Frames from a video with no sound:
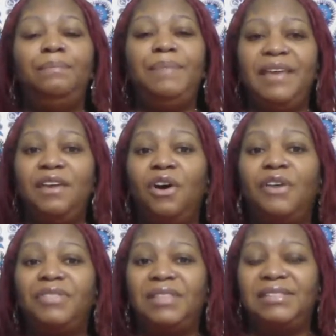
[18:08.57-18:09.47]
Being
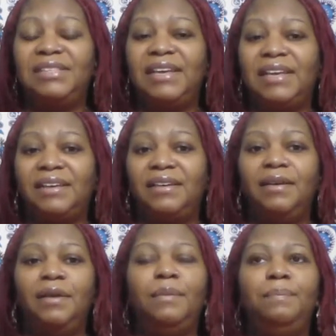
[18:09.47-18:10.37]
authentic,
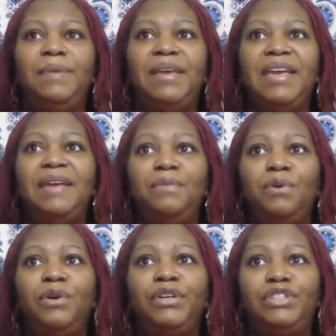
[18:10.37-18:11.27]
being
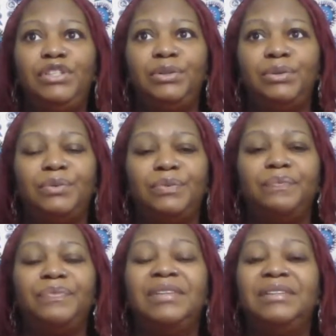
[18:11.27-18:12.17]
more you,
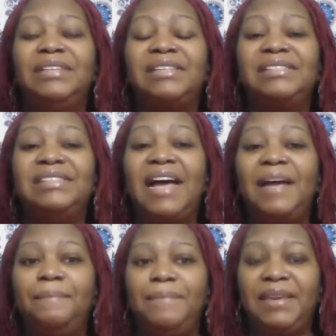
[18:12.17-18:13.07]
does
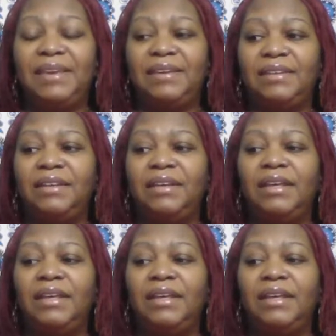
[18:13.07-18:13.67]
not mean